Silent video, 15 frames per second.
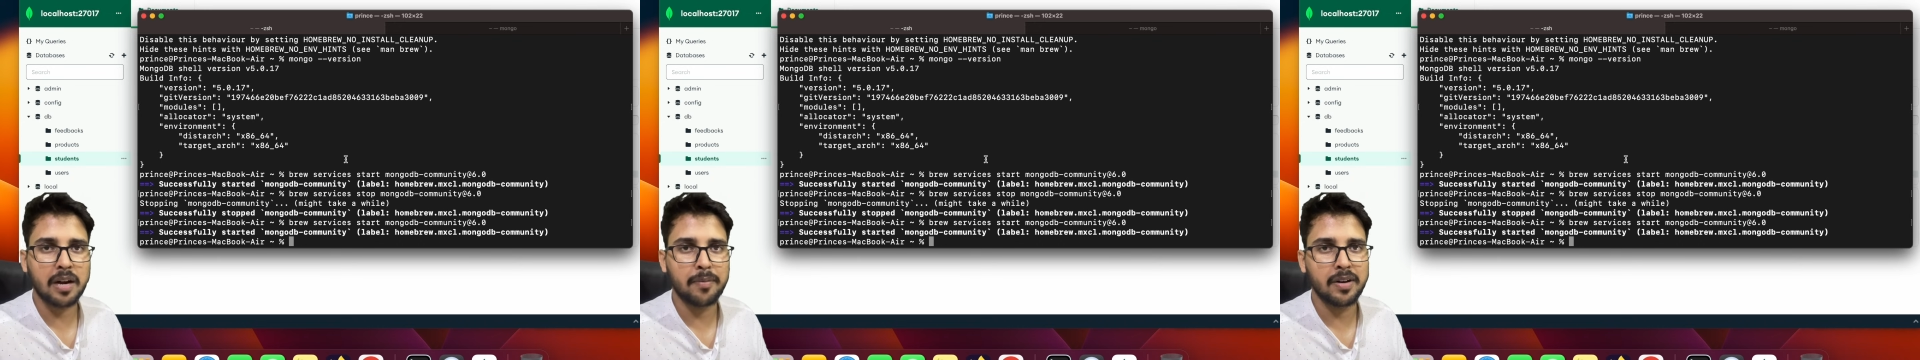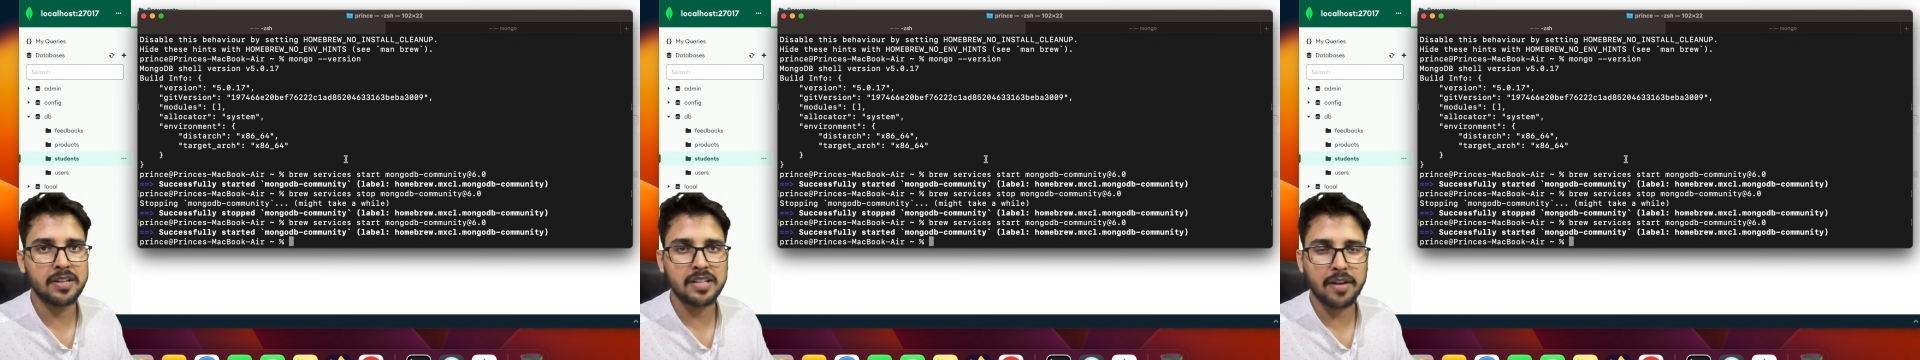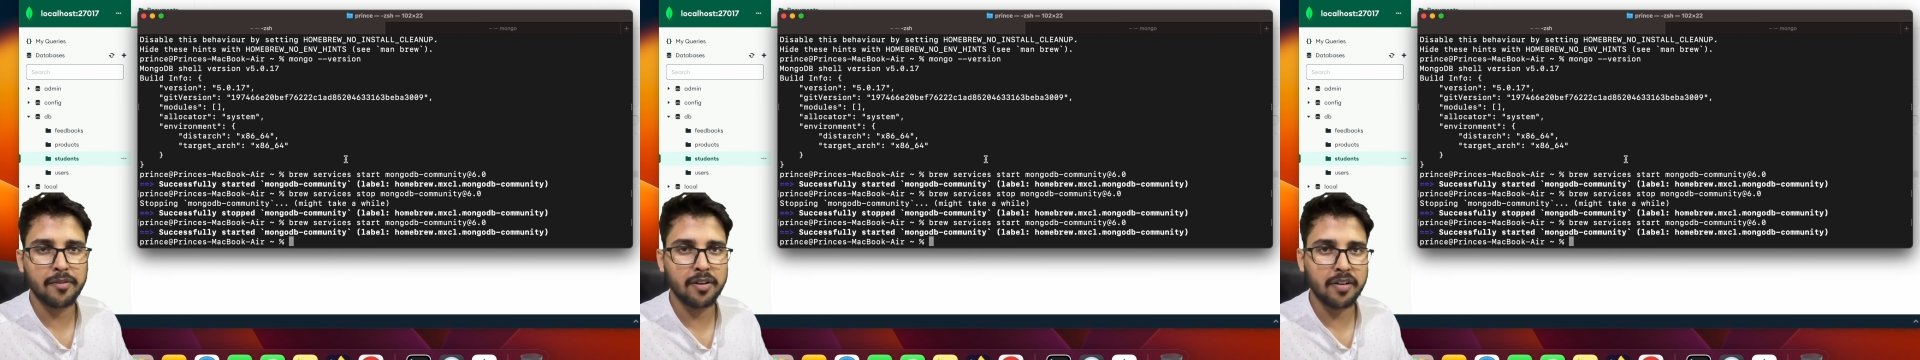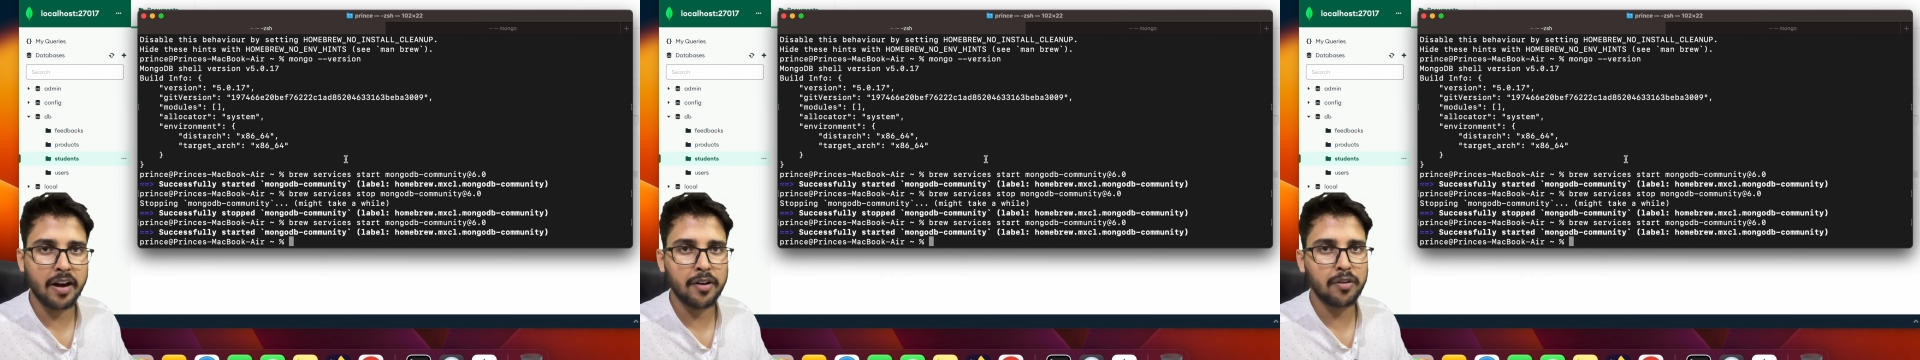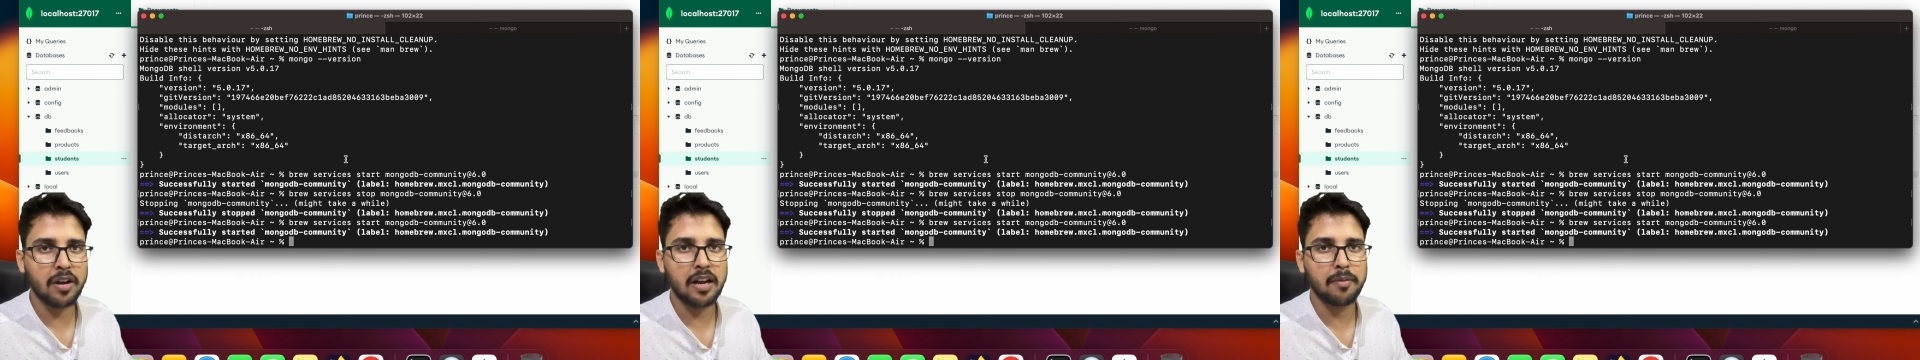comments. I will try
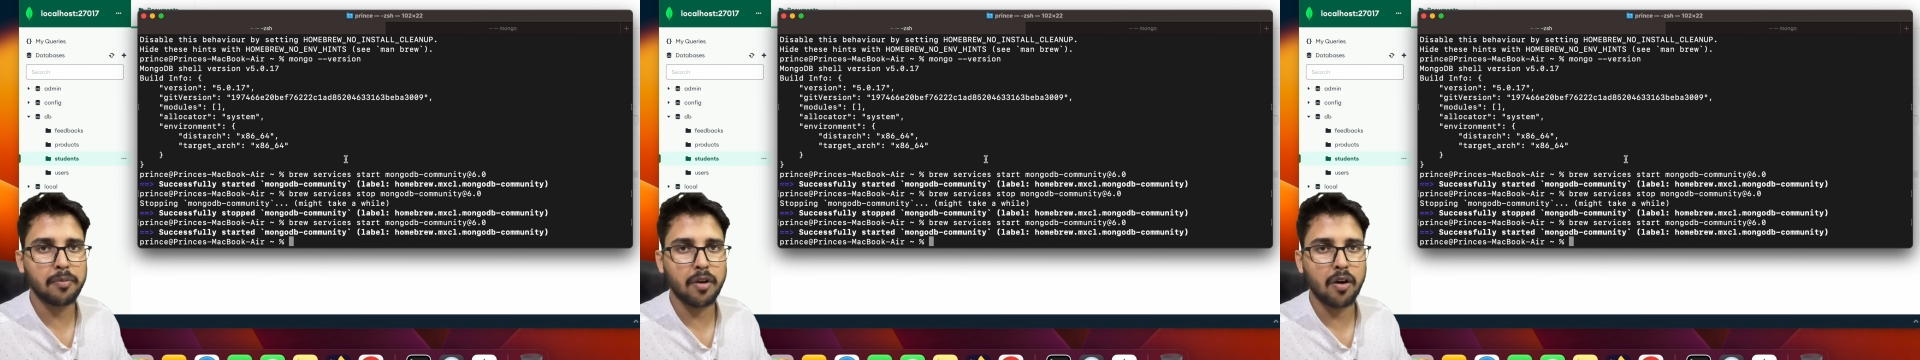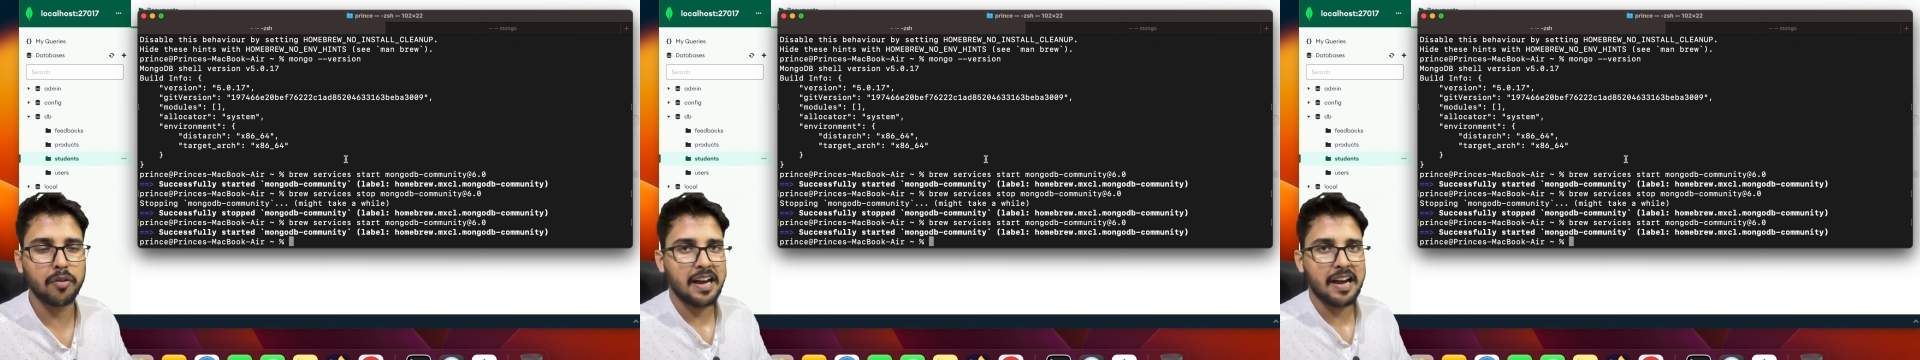to help you out.